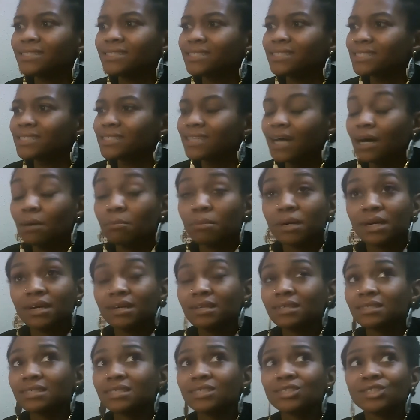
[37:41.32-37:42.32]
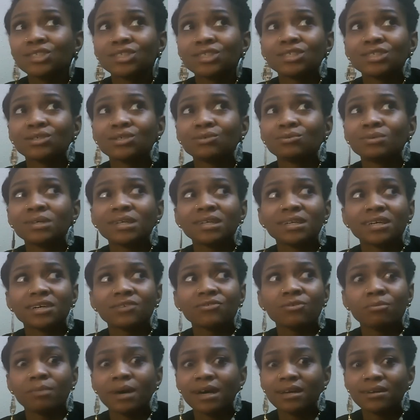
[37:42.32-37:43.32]
stop paying attention to what
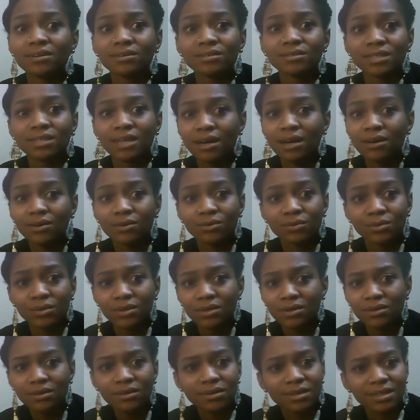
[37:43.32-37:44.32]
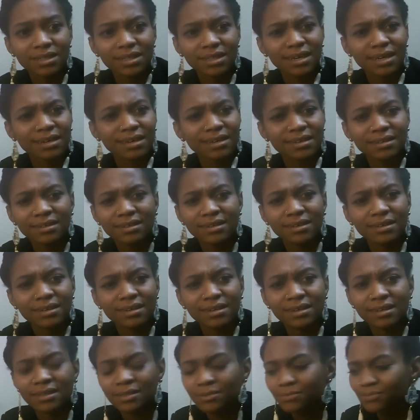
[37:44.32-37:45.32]
everybody else got going on like
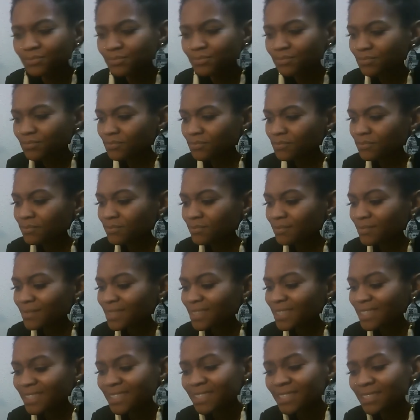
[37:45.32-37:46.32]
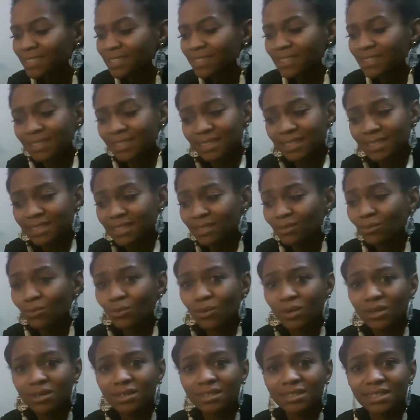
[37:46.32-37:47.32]
this is this Ten of
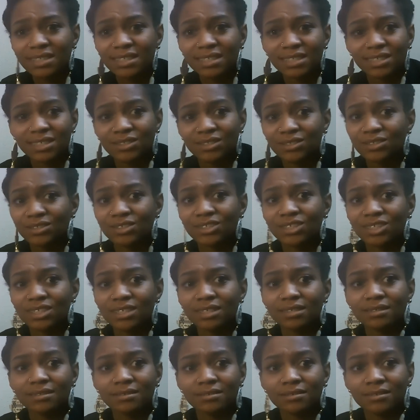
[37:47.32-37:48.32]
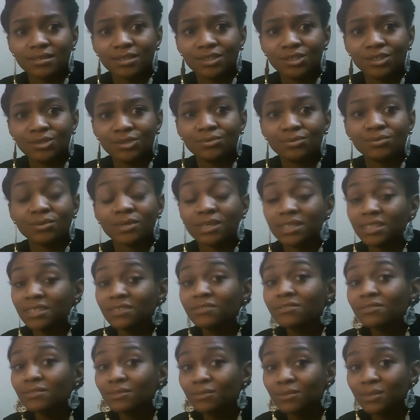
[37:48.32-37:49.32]
Wands energy. You were
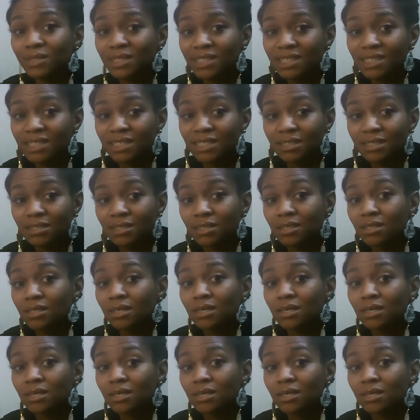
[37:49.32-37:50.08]
influenced